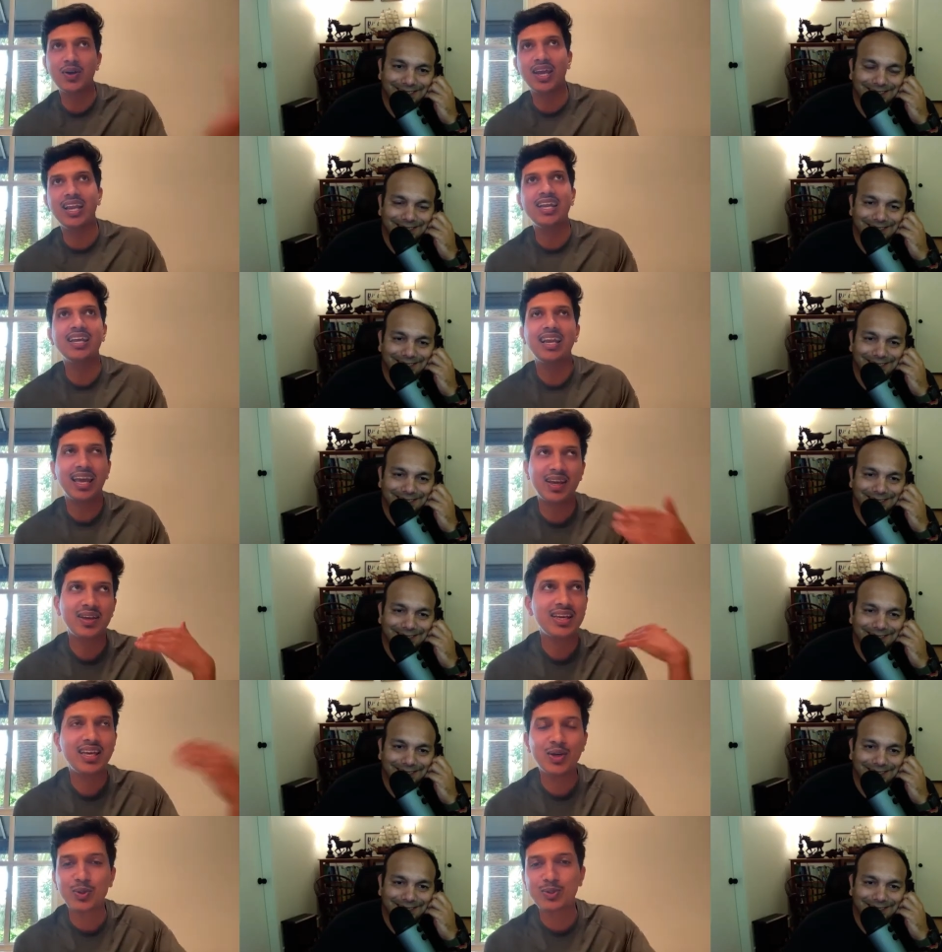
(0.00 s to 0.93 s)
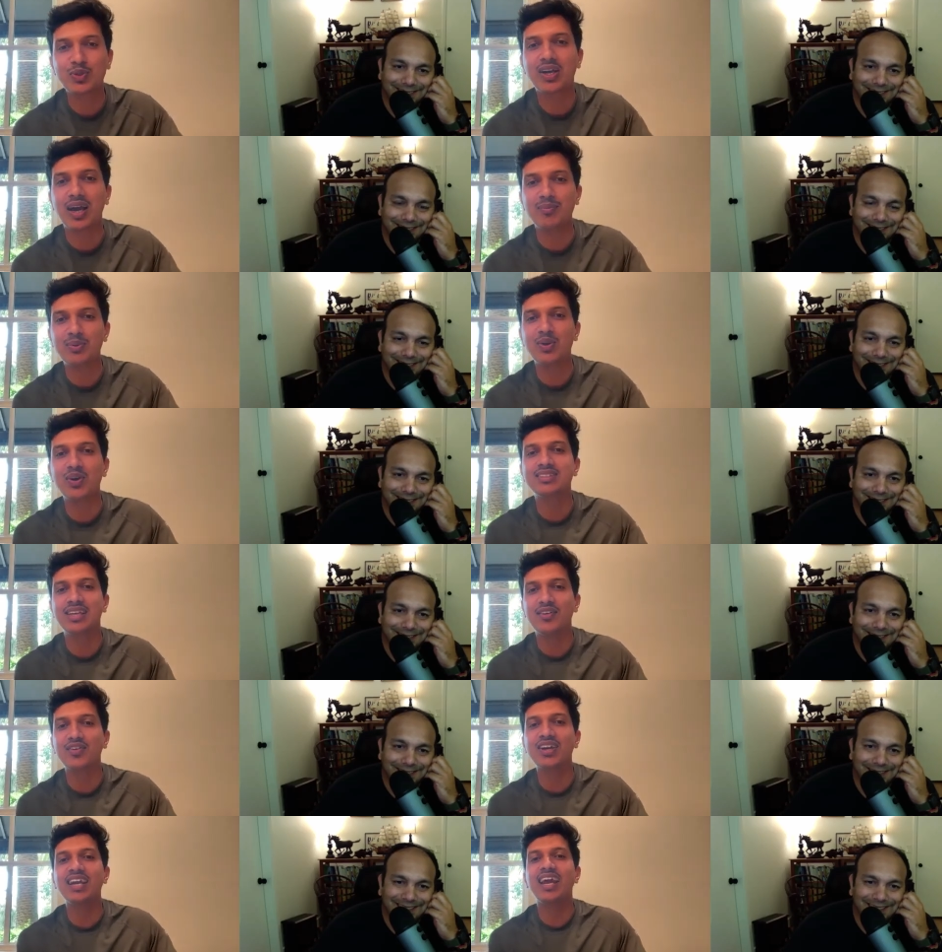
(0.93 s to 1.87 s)
Speaker 1: really like he used to come to us
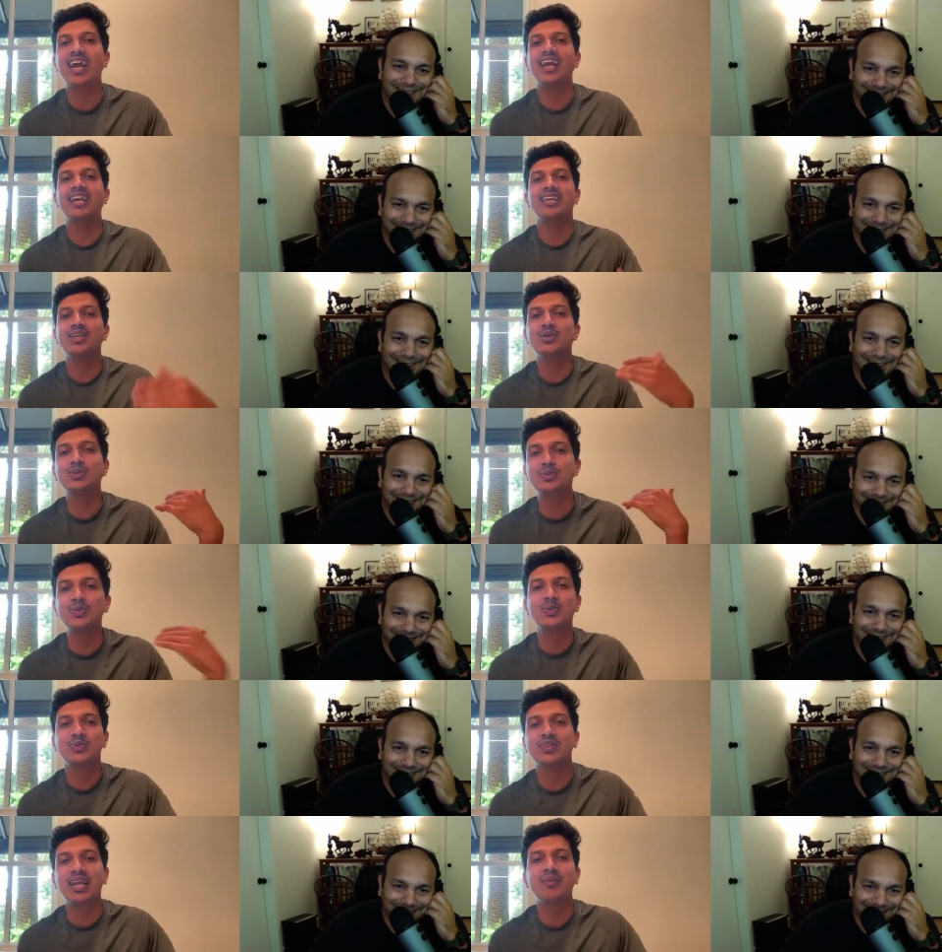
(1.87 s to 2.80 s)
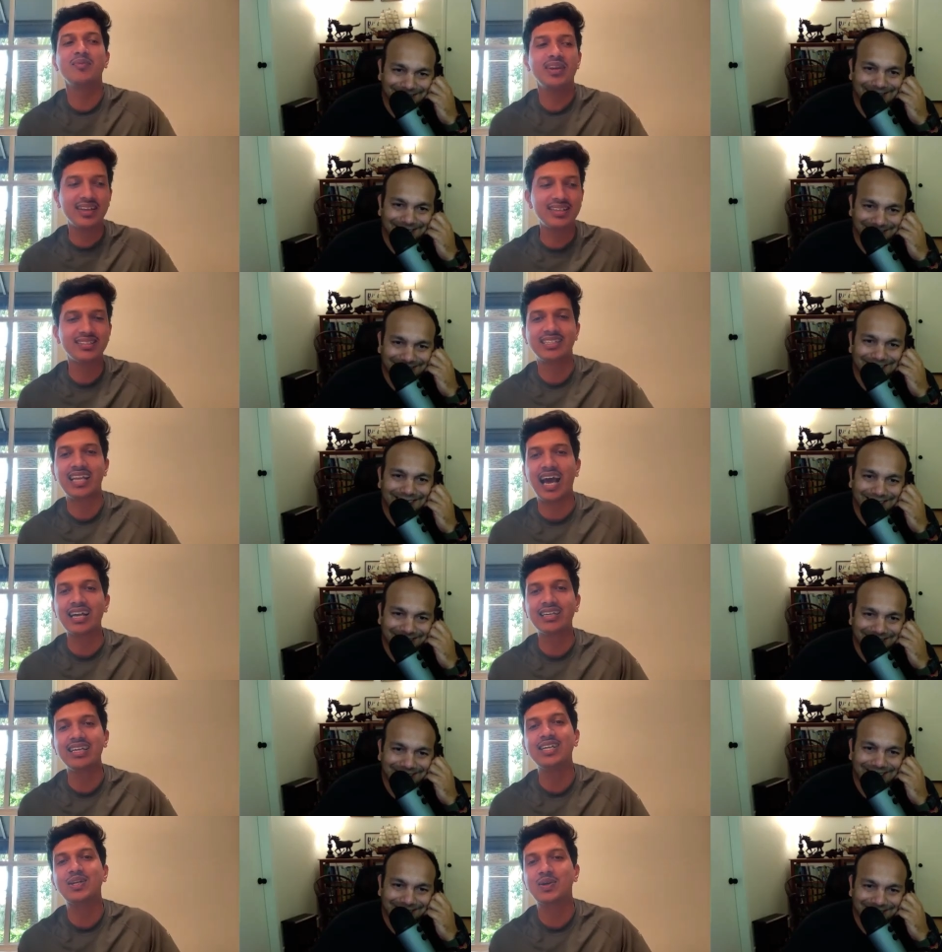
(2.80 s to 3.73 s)
every day and he used to tell me start
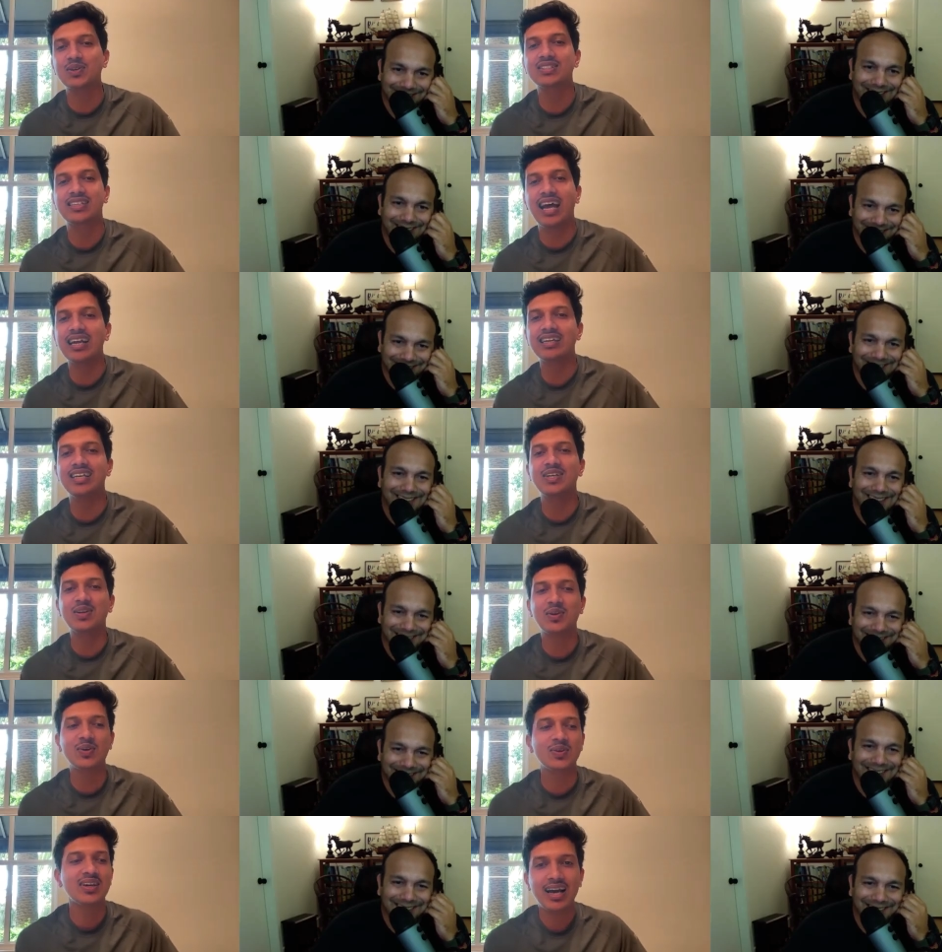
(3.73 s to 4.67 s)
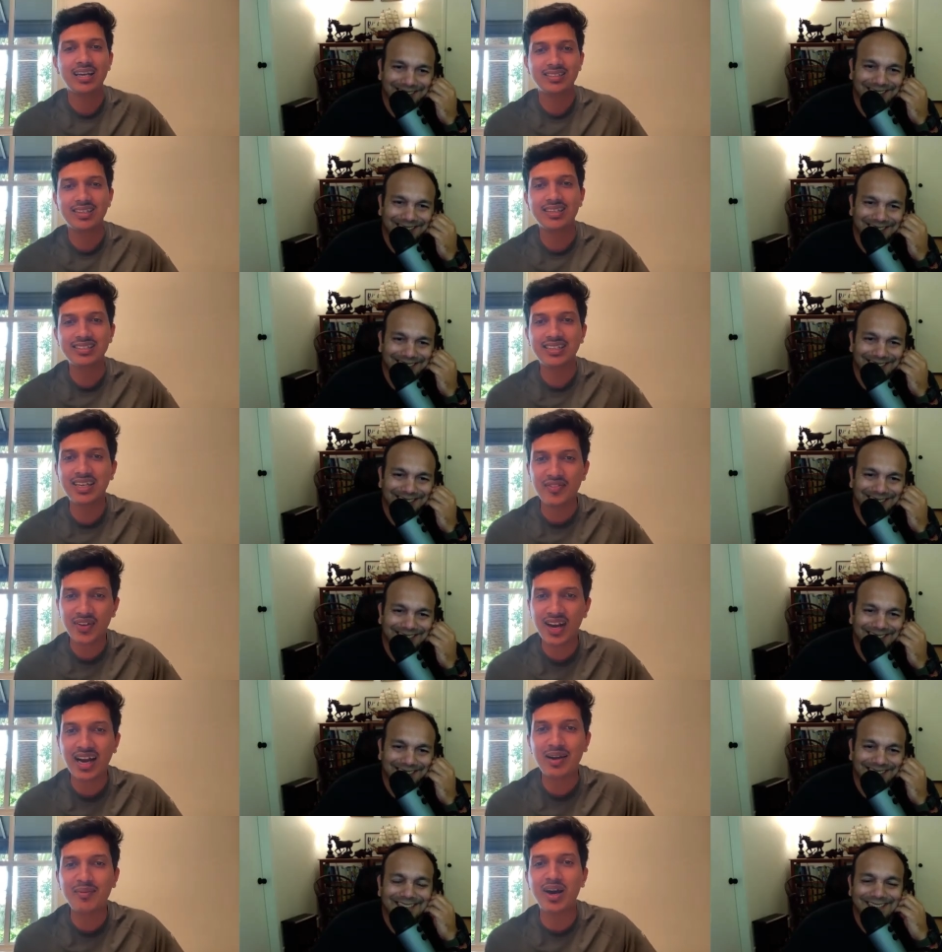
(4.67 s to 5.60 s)
LeetCode start LeetCode it's a, it's a
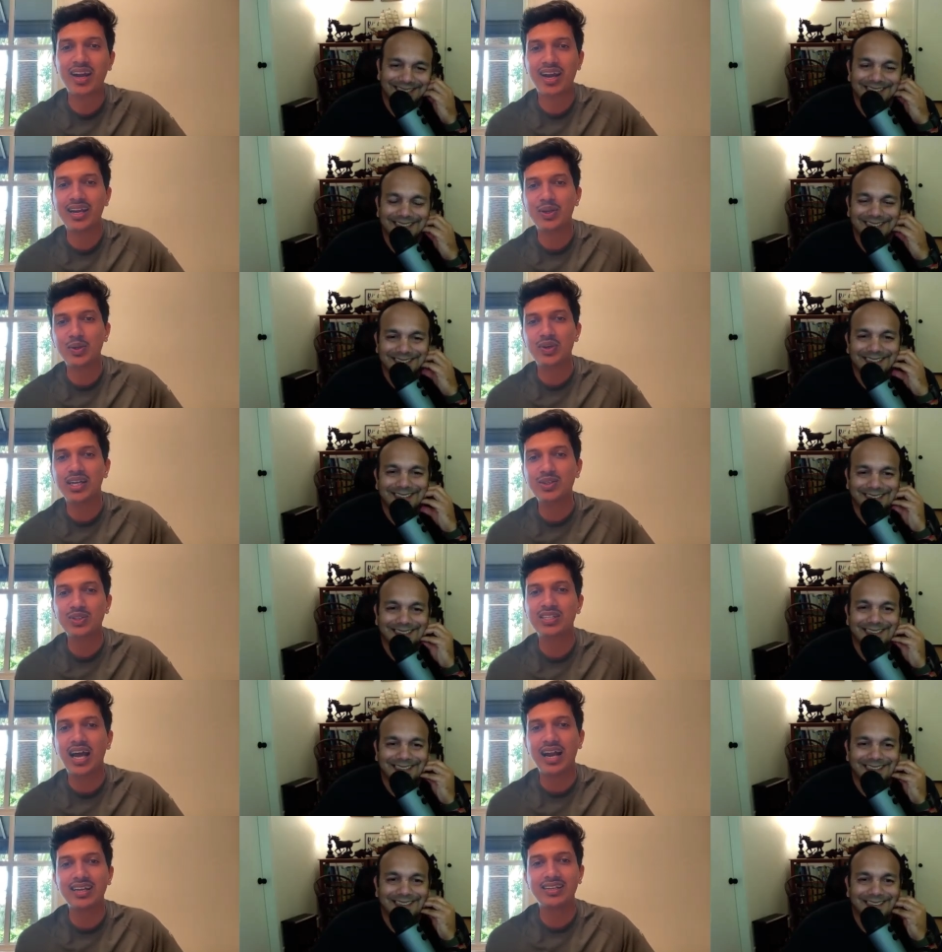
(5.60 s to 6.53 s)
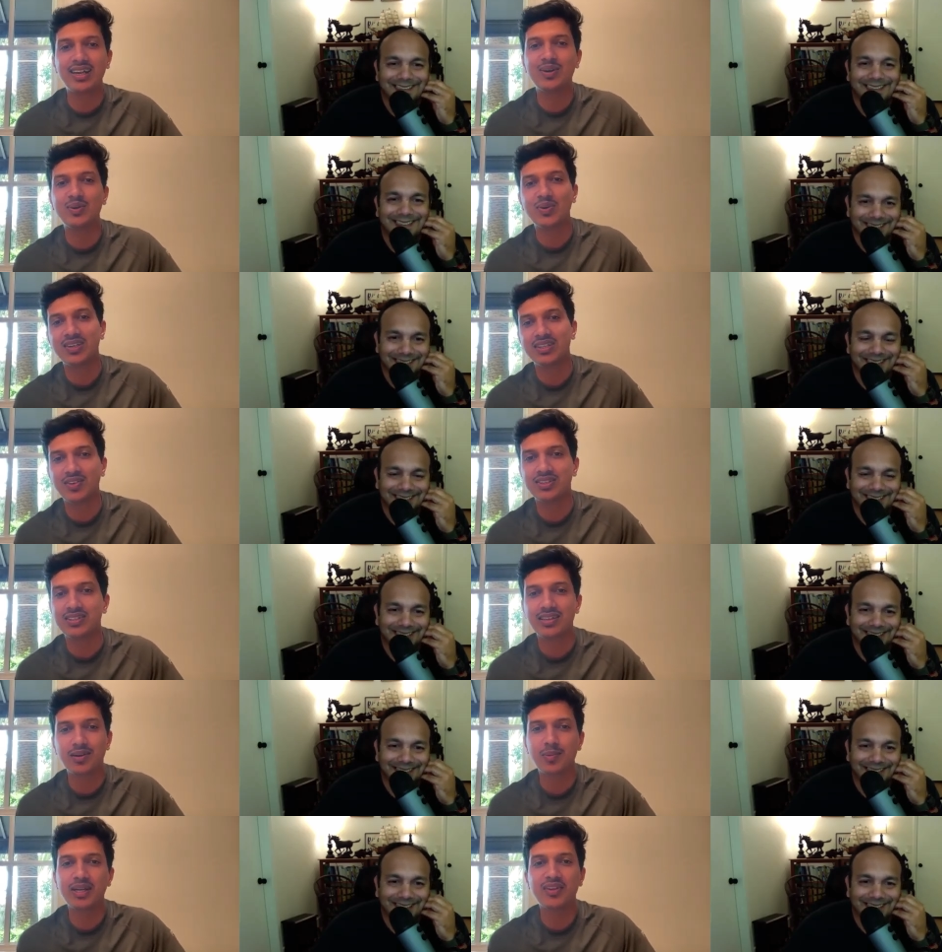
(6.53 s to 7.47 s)
difficult market you need to start now otherwise
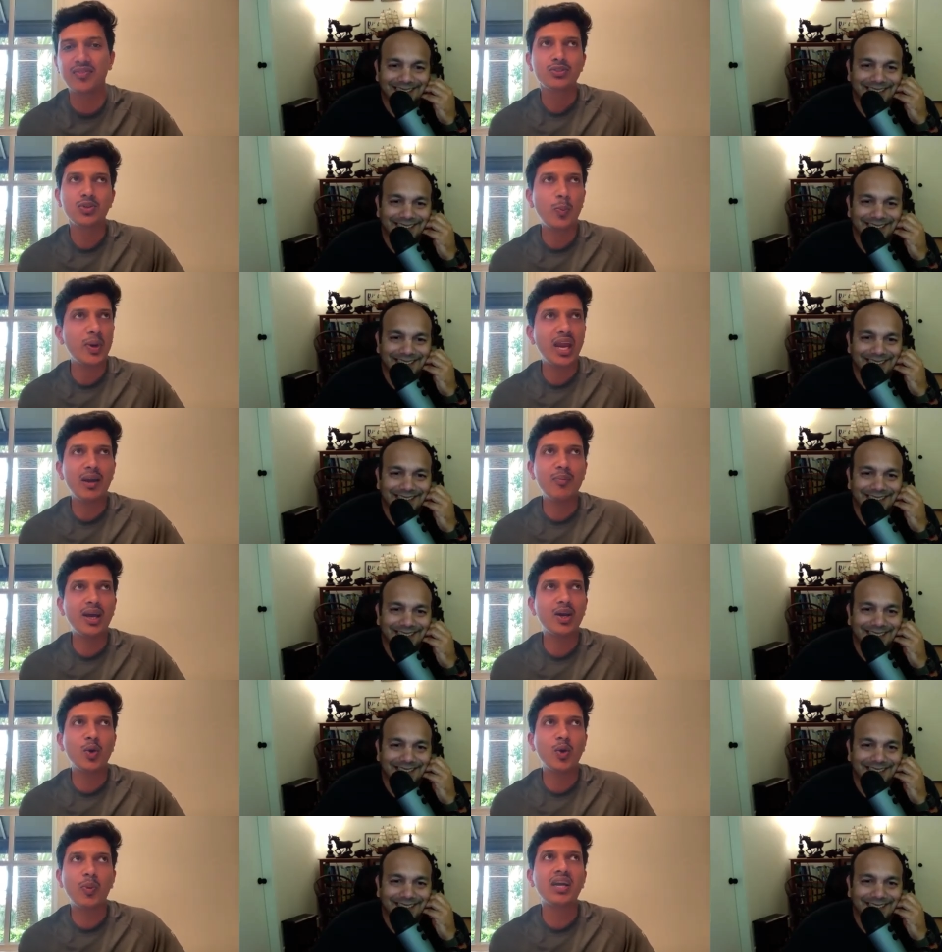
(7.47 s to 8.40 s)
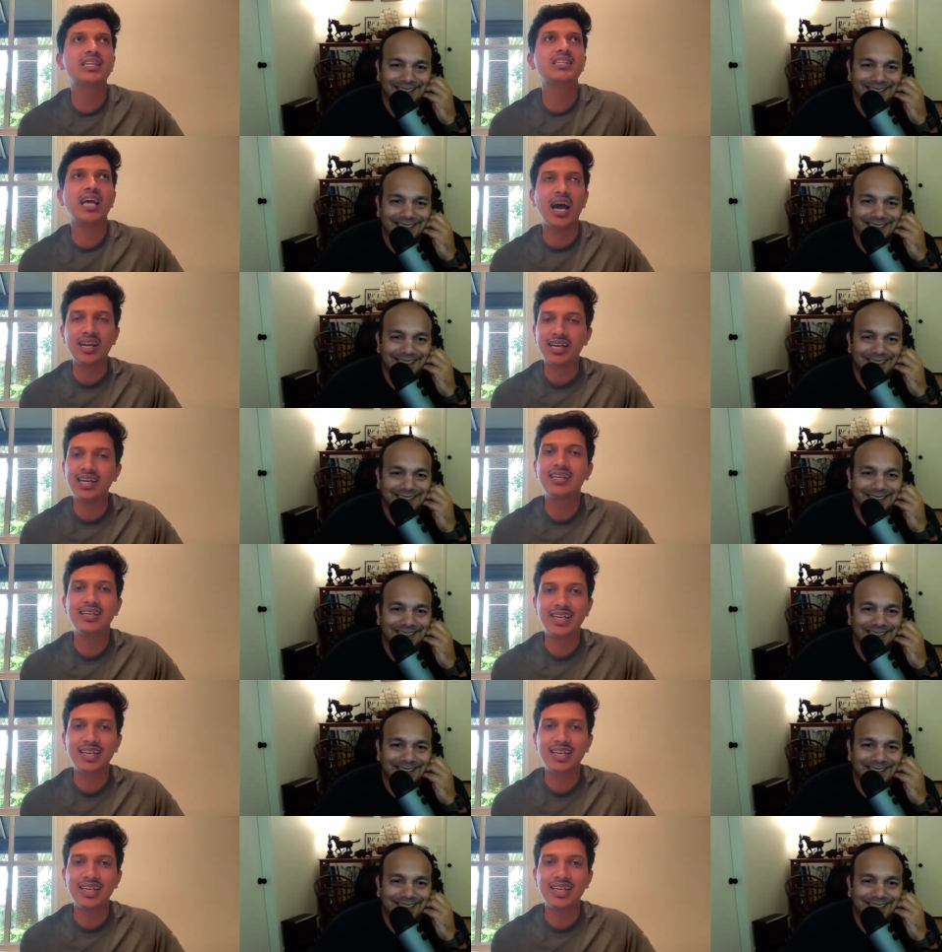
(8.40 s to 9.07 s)
yeah so me and my roommate started